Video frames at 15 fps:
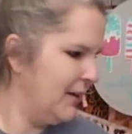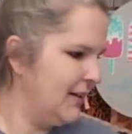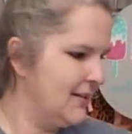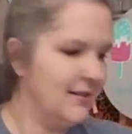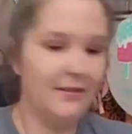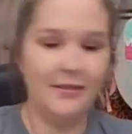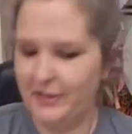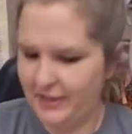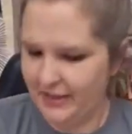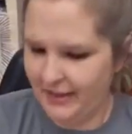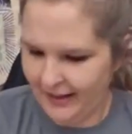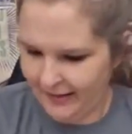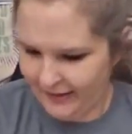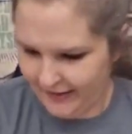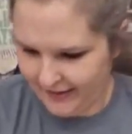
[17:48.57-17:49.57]
get to learn
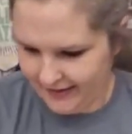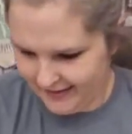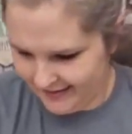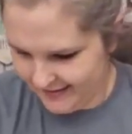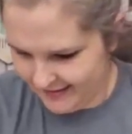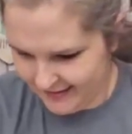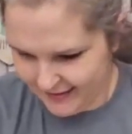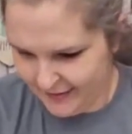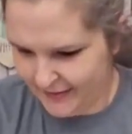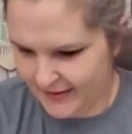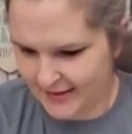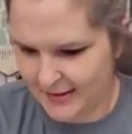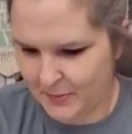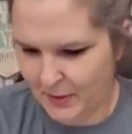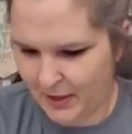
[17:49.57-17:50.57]
together on
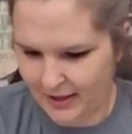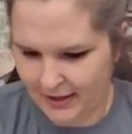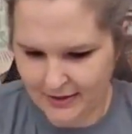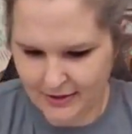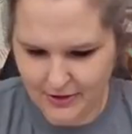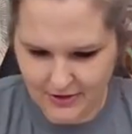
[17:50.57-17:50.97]
this page.